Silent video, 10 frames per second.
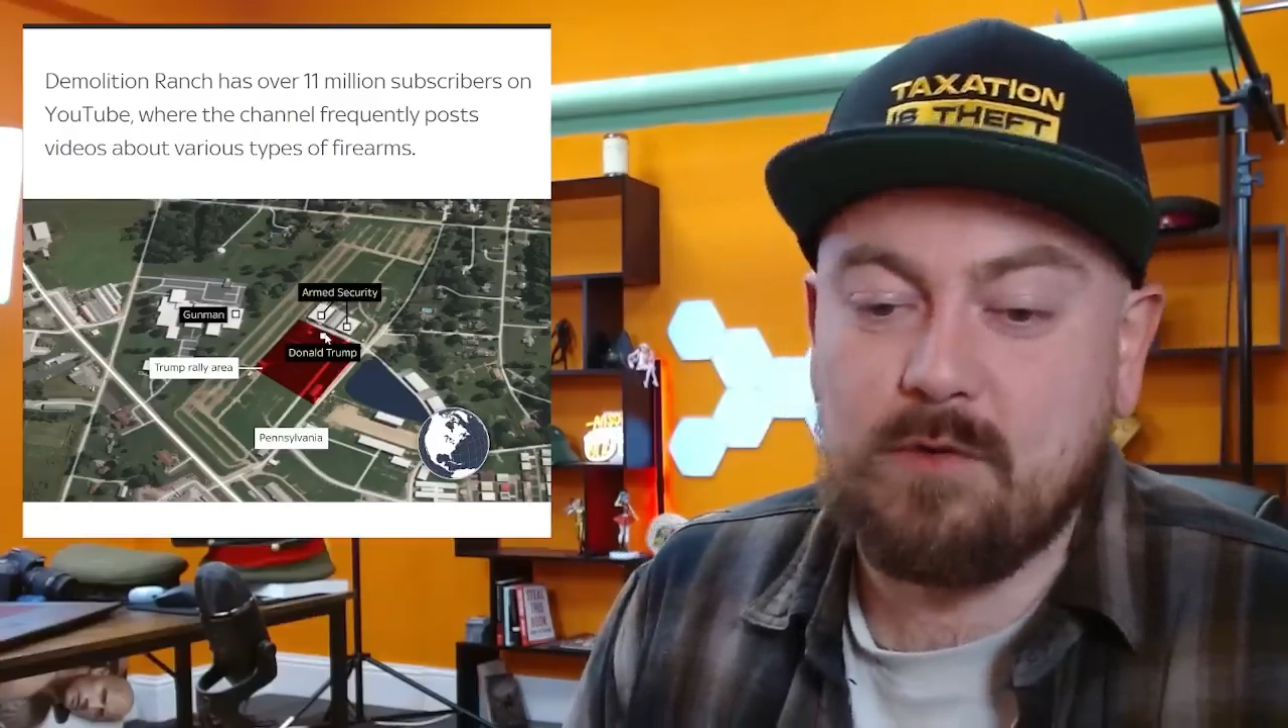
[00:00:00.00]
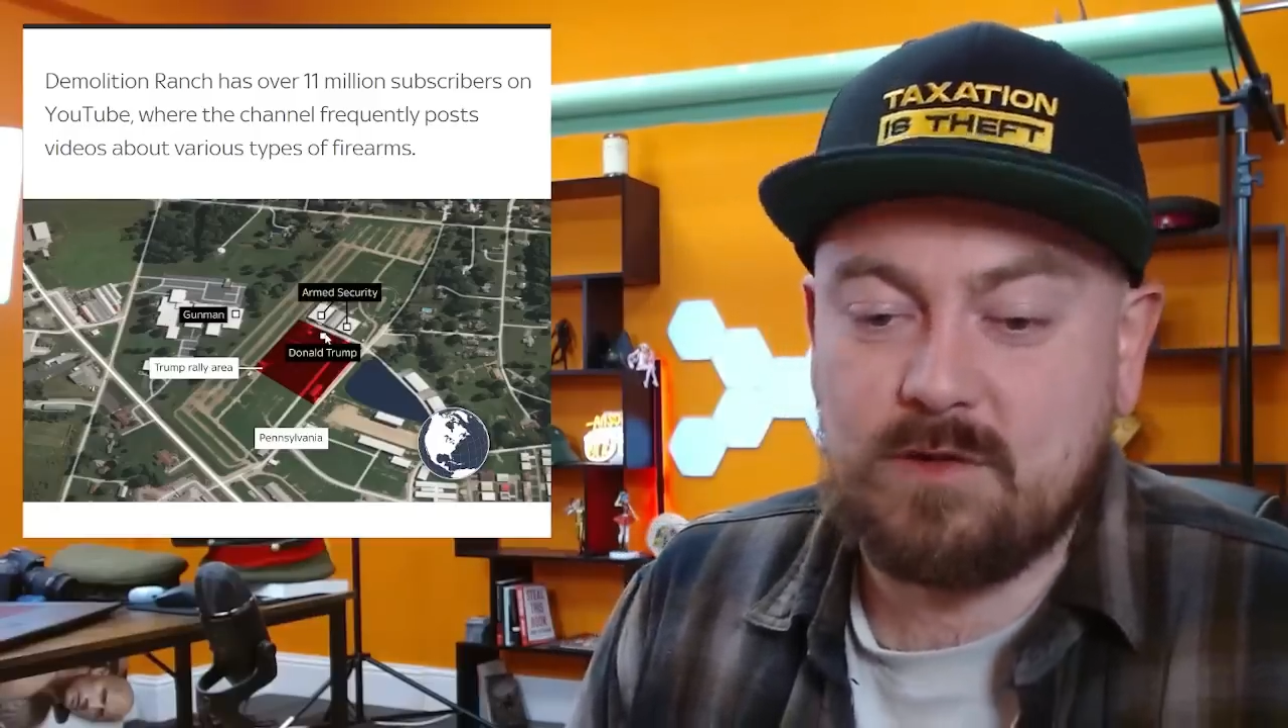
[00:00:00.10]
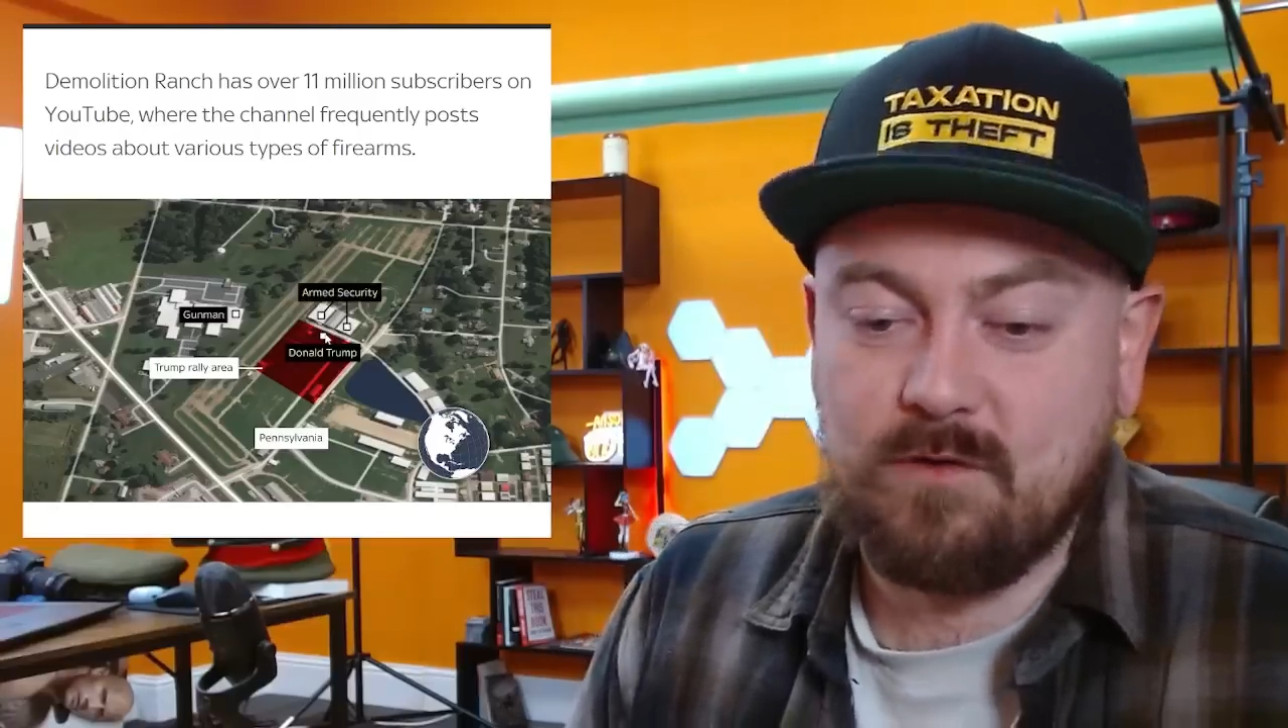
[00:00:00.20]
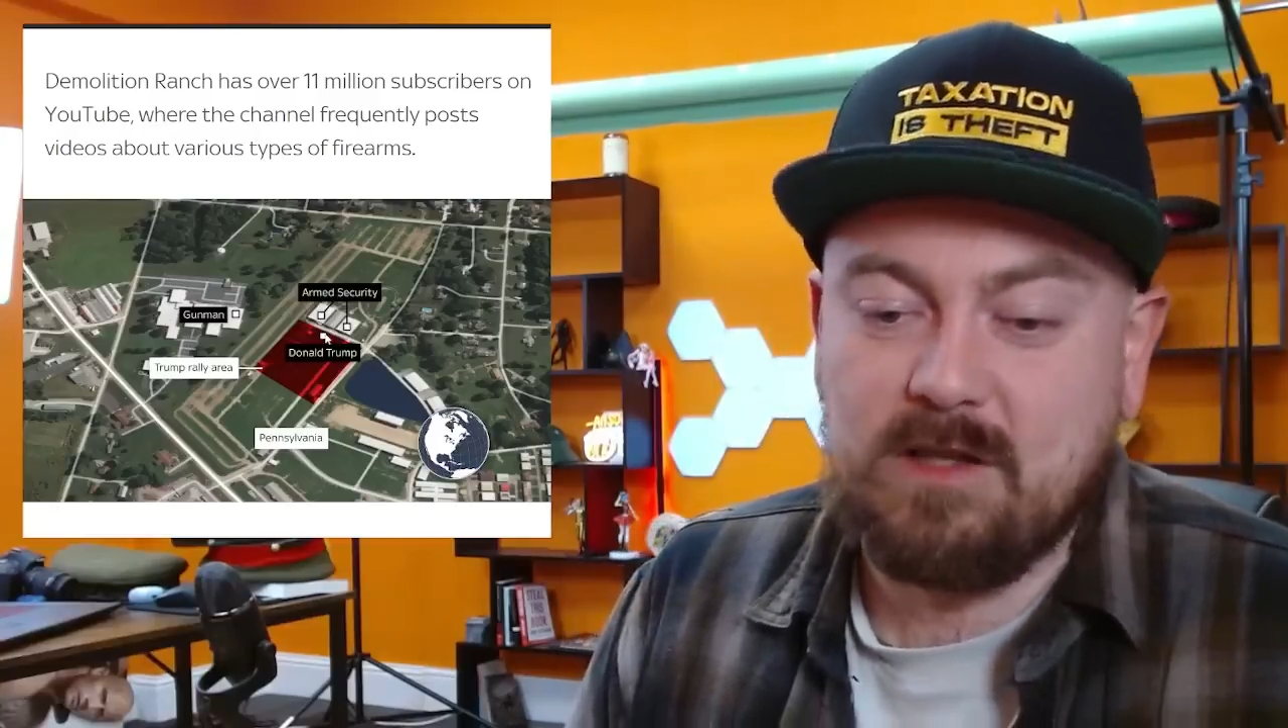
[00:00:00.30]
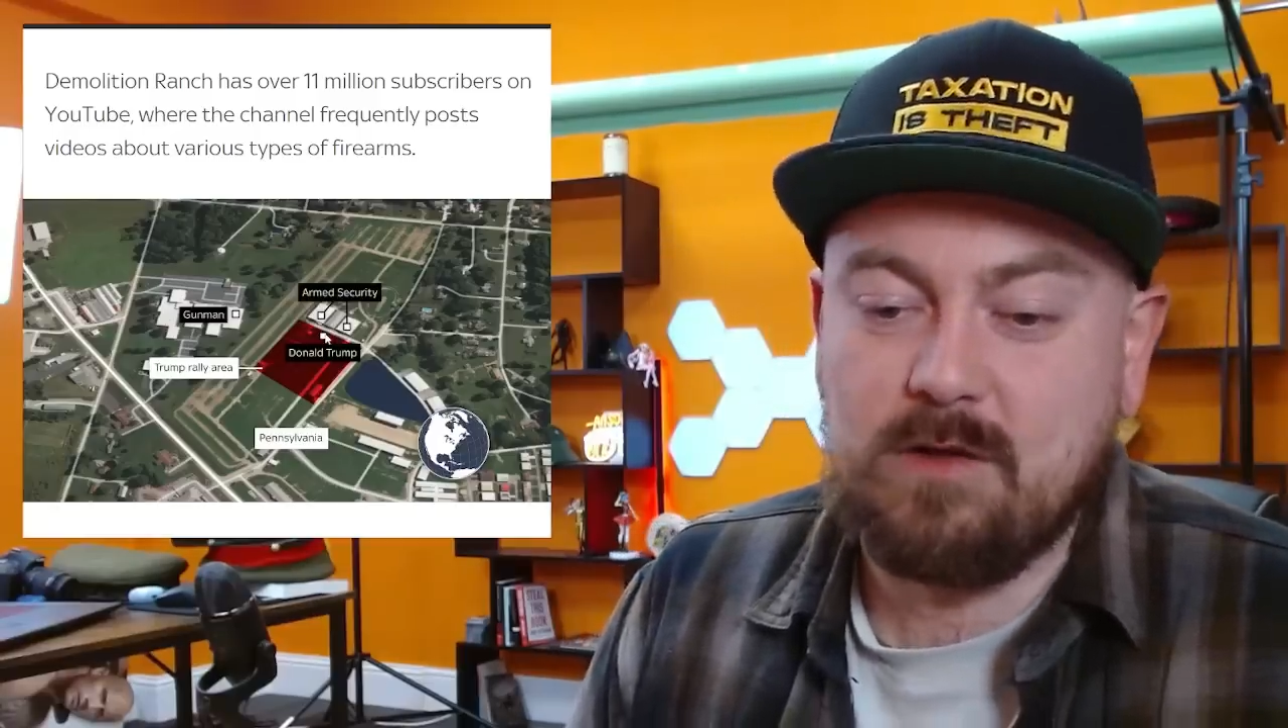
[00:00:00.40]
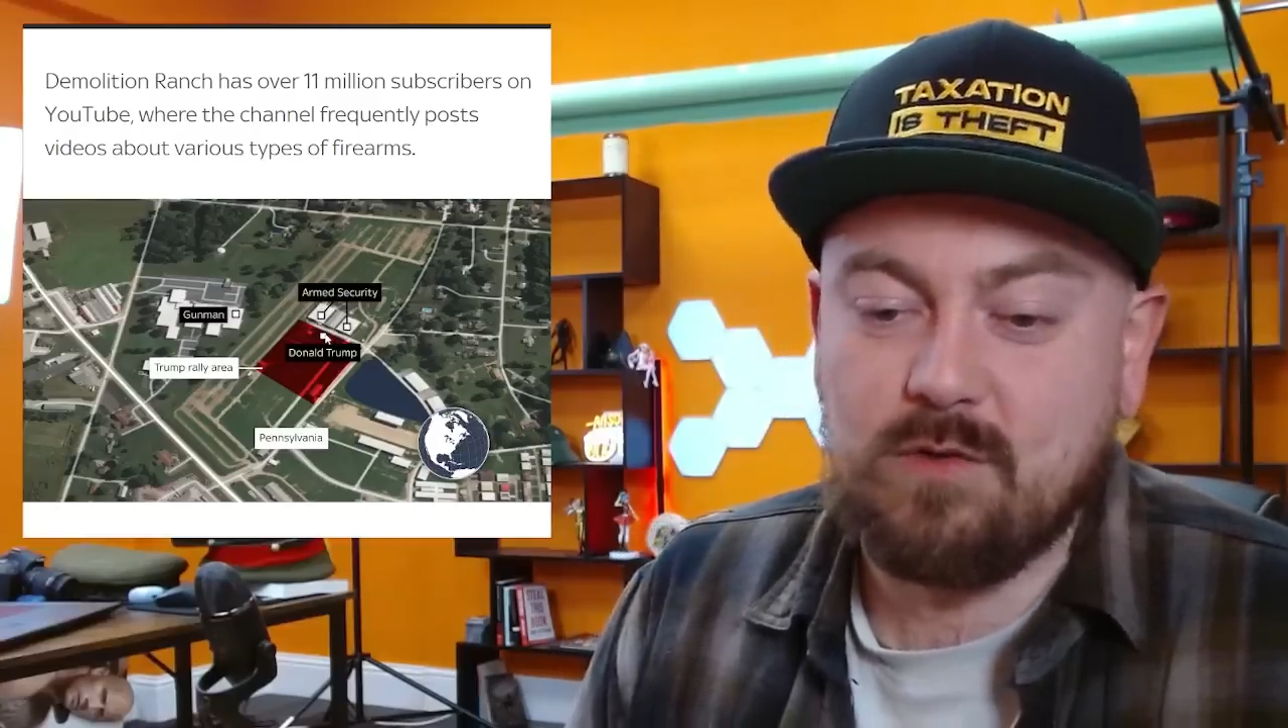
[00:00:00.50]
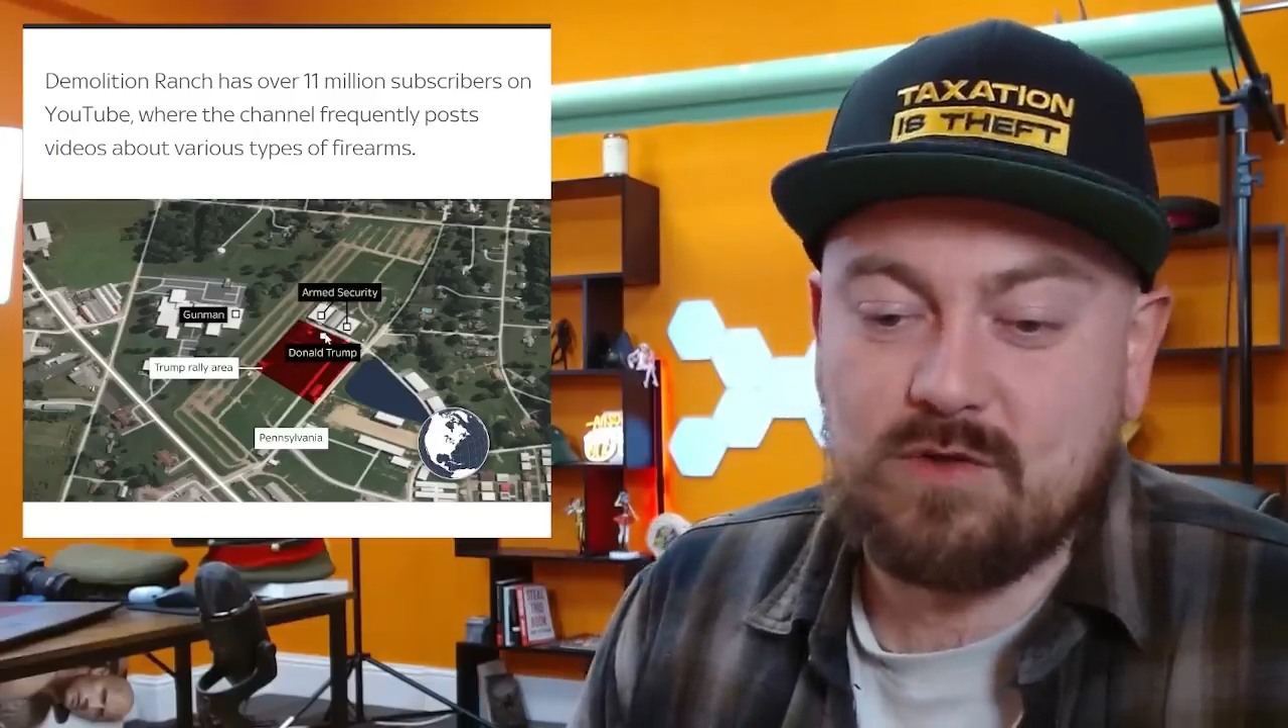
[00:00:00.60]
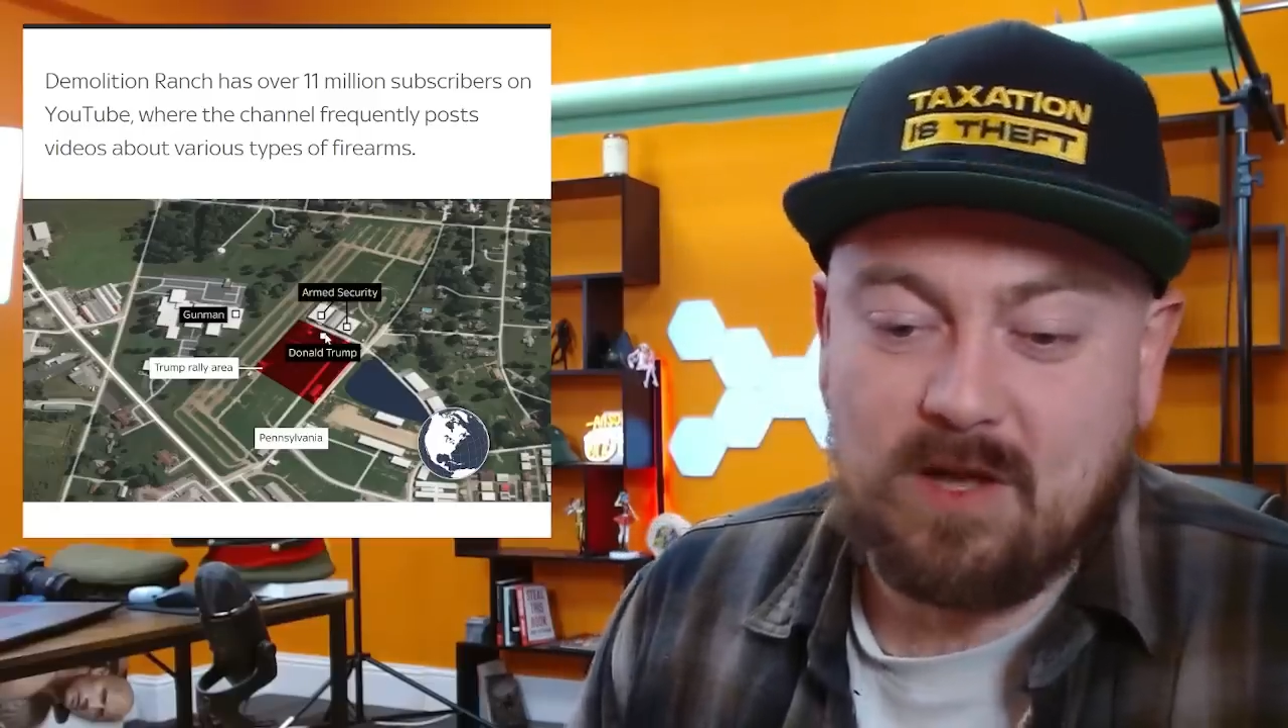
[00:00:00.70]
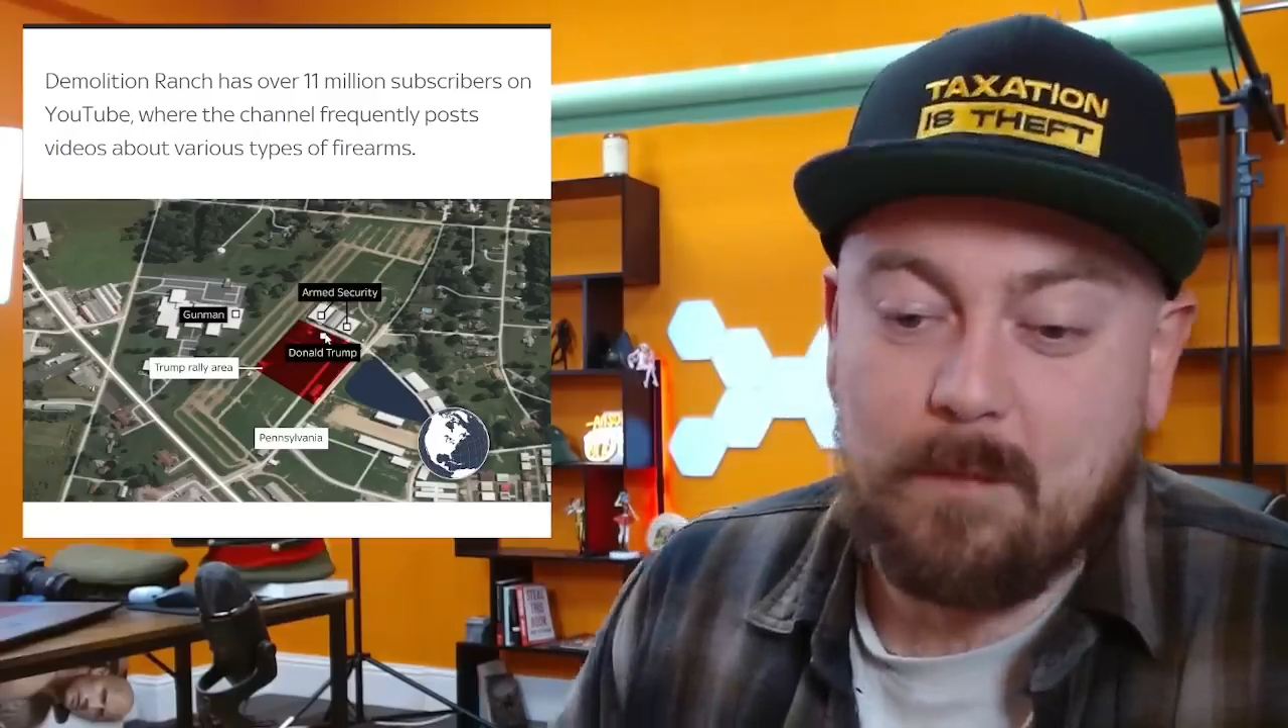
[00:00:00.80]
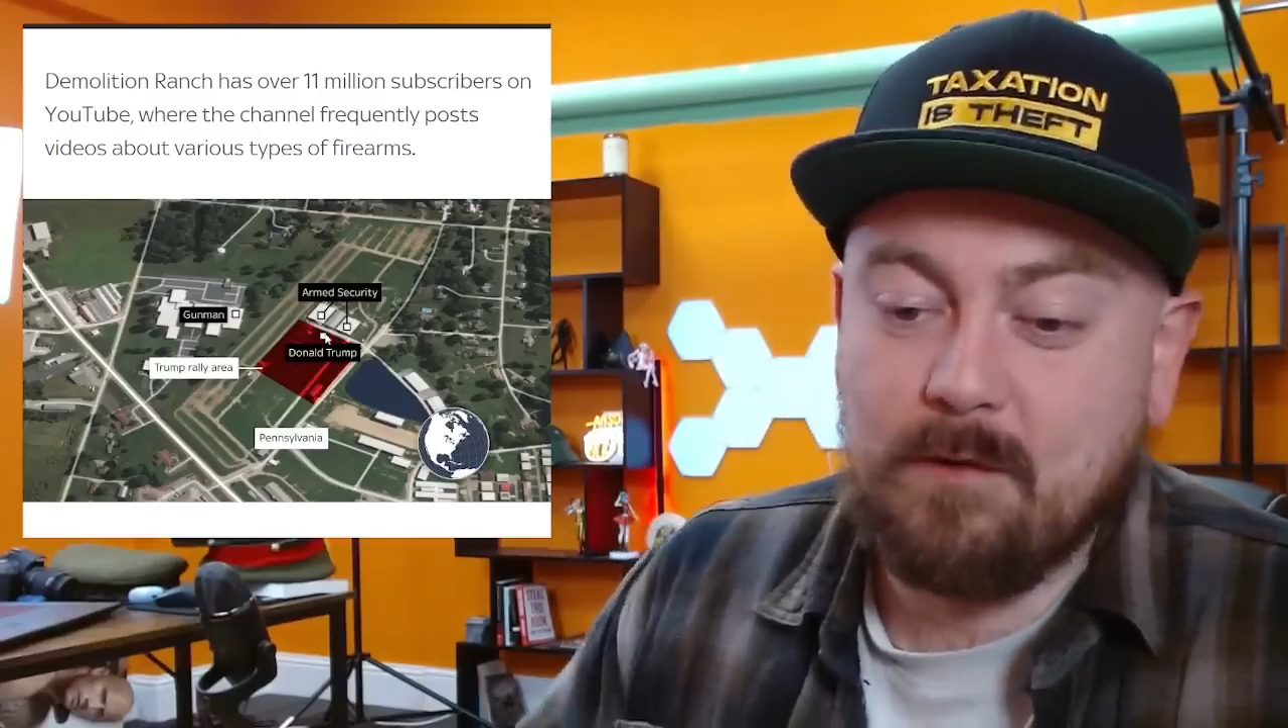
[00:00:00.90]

posts videos